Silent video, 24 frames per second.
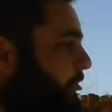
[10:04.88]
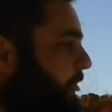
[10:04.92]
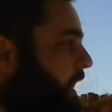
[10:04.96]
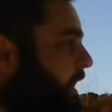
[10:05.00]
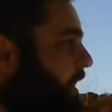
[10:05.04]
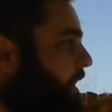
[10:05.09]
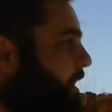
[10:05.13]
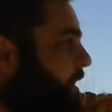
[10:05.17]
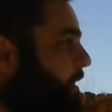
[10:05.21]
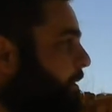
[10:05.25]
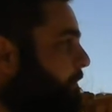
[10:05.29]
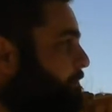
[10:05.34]

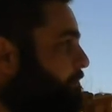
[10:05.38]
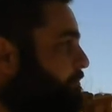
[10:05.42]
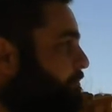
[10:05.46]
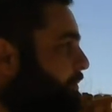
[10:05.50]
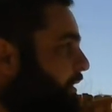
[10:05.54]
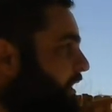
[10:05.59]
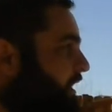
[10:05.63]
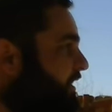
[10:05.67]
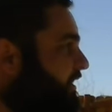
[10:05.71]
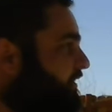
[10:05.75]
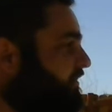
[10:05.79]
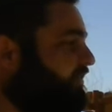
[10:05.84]

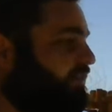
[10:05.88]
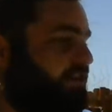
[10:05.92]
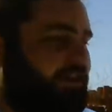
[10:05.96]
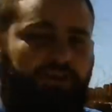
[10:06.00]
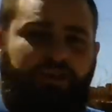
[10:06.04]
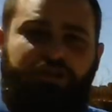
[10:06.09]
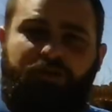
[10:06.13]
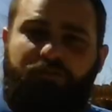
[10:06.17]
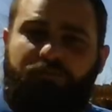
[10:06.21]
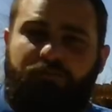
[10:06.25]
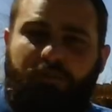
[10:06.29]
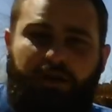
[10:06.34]
But it is a
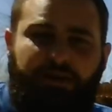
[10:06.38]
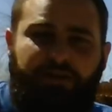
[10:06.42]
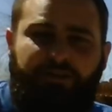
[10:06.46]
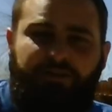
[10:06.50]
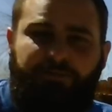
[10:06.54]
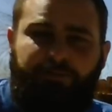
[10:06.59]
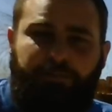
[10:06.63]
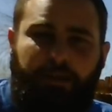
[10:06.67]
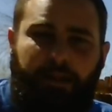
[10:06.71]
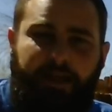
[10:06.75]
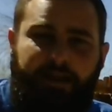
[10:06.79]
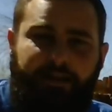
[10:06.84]
humongous
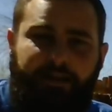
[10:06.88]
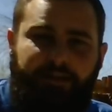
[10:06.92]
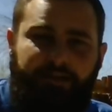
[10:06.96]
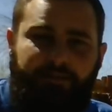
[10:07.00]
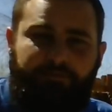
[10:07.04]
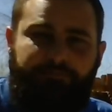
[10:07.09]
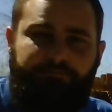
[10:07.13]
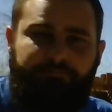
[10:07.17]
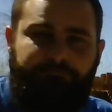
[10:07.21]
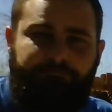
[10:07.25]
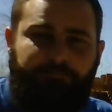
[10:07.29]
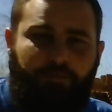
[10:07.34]
planet,
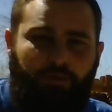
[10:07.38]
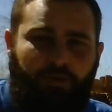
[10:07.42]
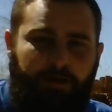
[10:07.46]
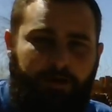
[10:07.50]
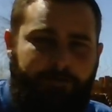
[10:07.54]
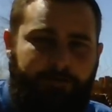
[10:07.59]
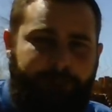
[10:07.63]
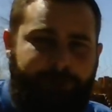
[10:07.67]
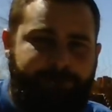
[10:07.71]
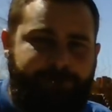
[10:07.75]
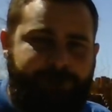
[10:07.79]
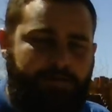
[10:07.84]

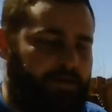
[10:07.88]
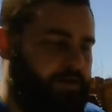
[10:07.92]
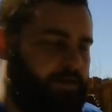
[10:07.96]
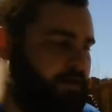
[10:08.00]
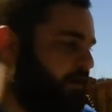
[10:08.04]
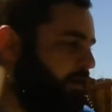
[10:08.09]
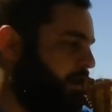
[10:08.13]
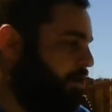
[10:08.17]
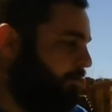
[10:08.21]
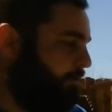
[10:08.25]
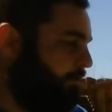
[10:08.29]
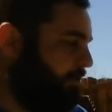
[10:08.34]
okay?
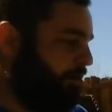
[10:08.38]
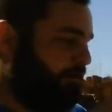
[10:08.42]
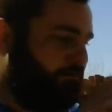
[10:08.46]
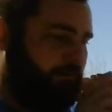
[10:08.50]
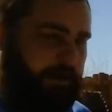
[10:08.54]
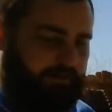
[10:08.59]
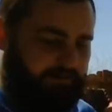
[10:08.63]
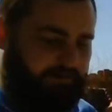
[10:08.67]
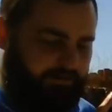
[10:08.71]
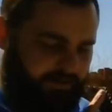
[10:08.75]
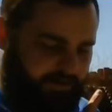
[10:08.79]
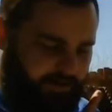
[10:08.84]
Now I'm going to
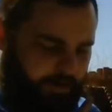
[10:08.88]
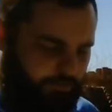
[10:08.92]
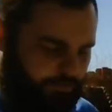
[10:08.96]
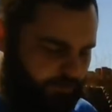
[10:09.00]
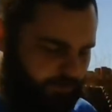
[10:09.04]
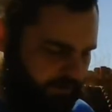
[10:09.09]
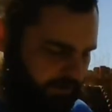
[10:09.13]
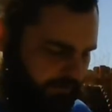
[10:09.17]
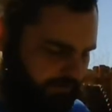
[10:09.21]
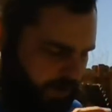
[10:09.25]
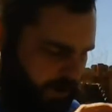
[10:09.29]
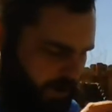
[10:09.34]
erase it, and we're
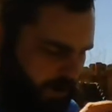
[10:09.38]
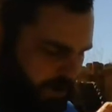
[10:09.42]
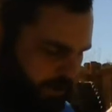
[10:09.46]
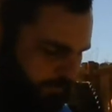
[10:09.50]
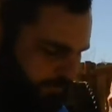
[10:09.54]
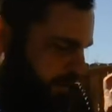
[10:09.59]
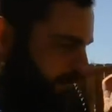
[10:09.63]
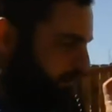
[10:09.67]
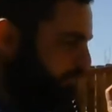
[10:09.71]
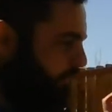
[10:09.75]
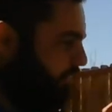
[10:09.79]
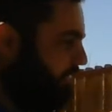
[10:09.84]
going to talk
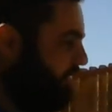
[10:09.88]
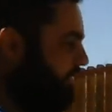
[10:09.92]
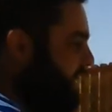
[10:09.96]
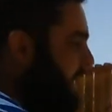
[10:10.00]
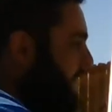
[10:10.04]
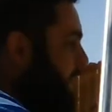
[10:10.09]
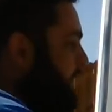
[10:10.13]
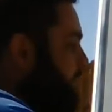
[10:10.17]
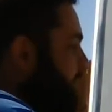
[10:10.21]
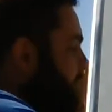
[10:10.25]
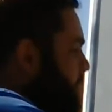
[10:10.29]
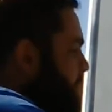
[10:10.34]
about
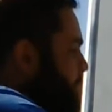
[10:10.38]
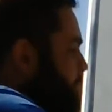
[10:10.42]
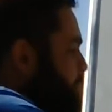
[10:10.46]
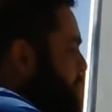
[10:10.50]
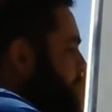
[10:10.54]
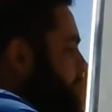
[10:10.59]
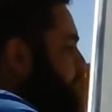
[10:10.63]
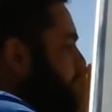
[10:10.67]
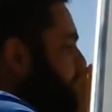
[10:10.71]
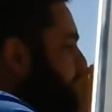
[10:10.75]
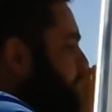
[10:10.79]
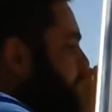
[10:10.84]
Saturn.
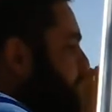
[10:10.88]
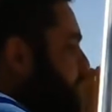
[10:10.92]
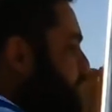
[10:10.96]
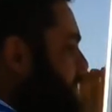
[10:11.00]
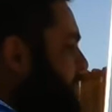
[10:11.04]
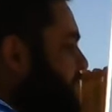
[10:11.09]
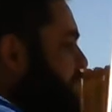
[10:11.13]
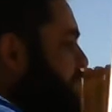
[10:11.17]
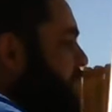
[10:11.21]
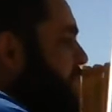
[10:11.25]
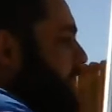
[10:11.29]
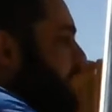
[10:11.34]
But before we
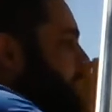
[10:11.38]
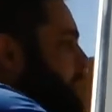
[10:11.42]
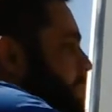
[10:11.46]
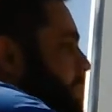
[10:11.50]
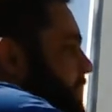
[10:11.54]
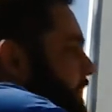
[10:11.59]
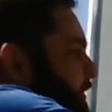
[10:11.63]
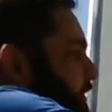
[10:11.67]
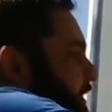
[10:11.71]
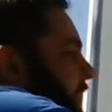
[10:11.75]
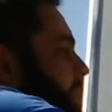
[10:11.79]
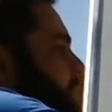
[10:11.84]
talk
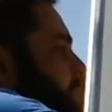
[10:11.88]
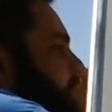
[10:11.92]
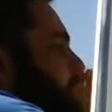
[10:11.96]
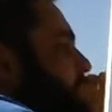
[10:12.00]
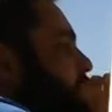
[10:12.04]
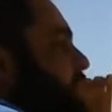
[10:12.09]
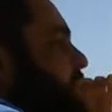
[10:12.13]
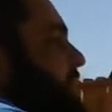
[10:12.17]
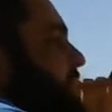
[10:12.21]
about Saturn,